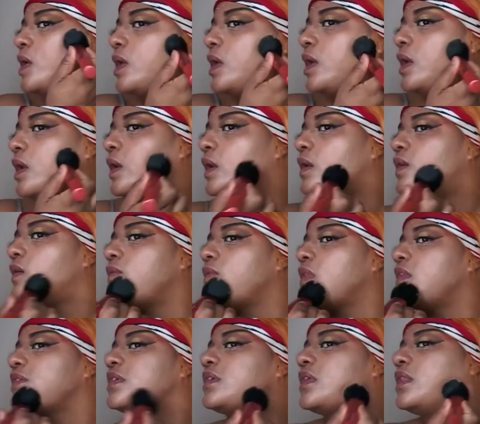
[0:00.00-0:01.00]
And I know it
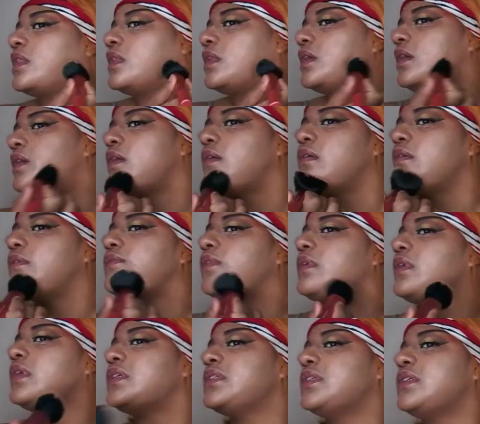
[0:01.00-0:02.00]
looks a little
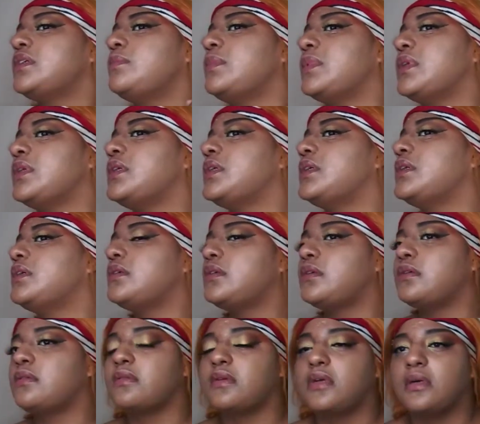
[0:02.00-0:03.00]
crazy, but
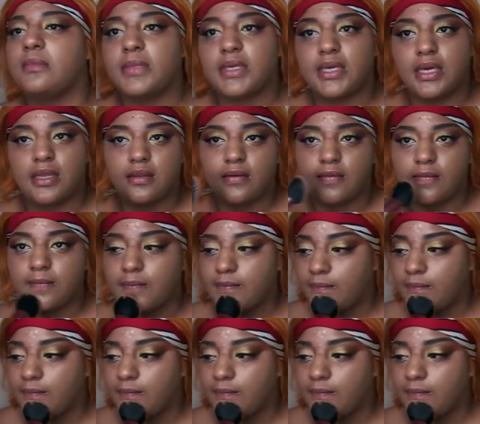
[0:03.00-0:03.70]
it'll come together.